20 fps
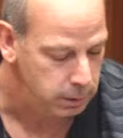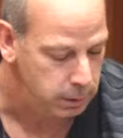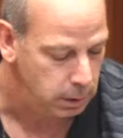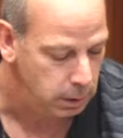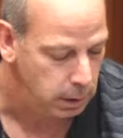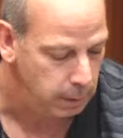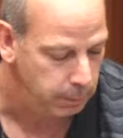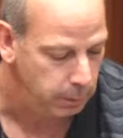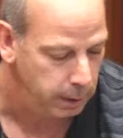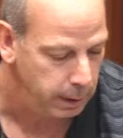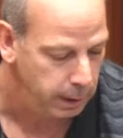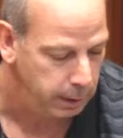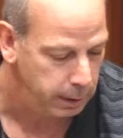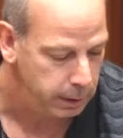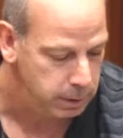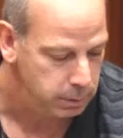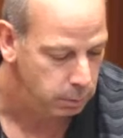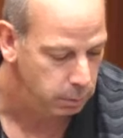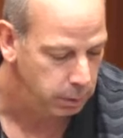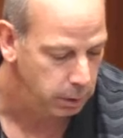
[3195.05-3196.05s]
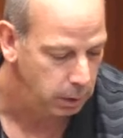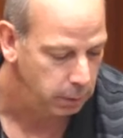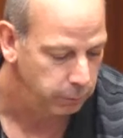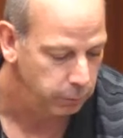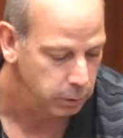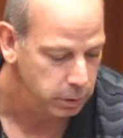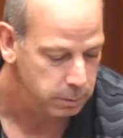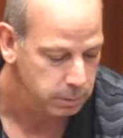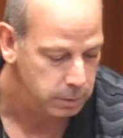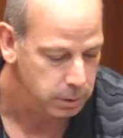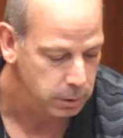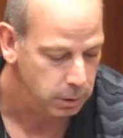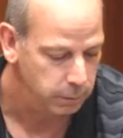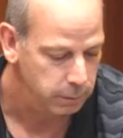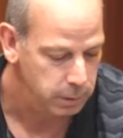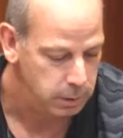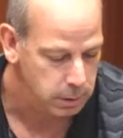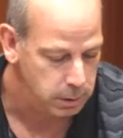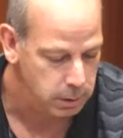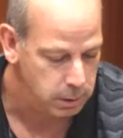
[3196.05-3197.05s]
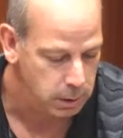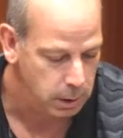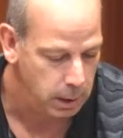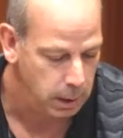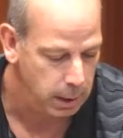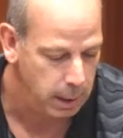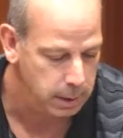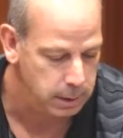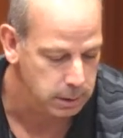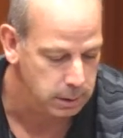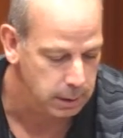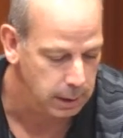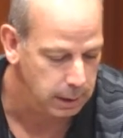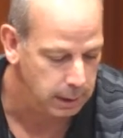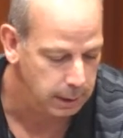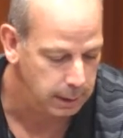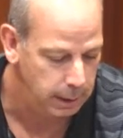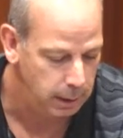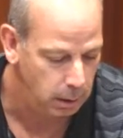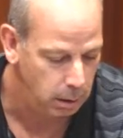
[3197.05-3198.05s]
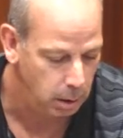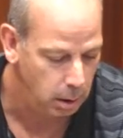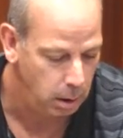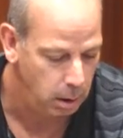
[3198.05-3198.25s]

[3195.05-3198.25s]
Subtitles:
and a couple highlights where the enforcement services has dedicated